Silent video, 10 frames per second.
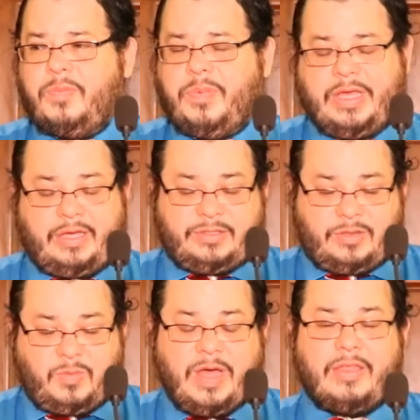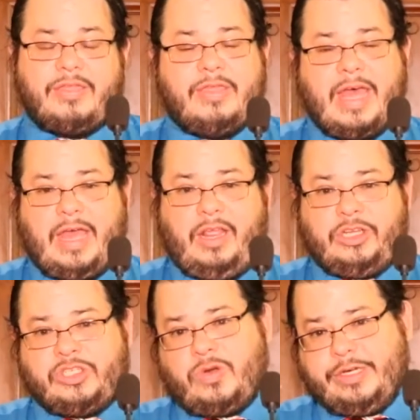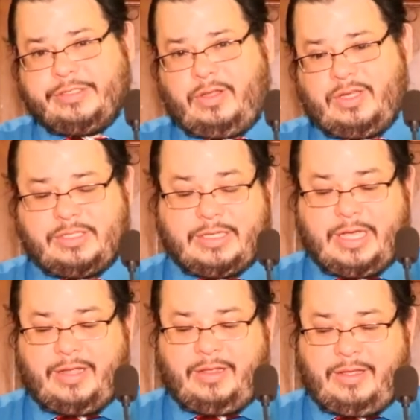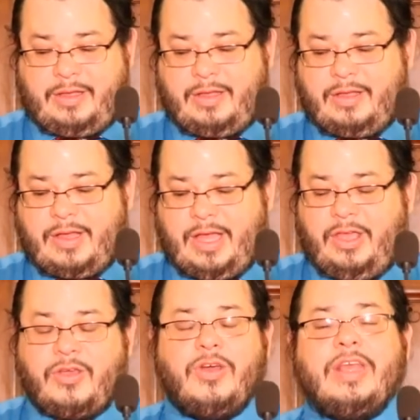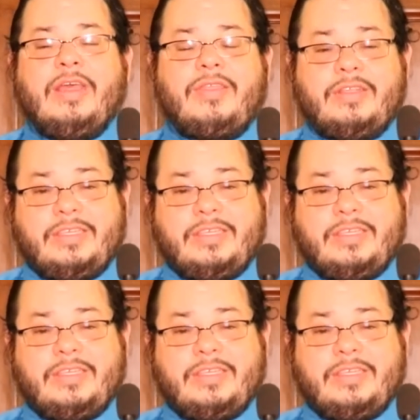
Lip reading: Because of the way that insurance laws state, he couldn't get the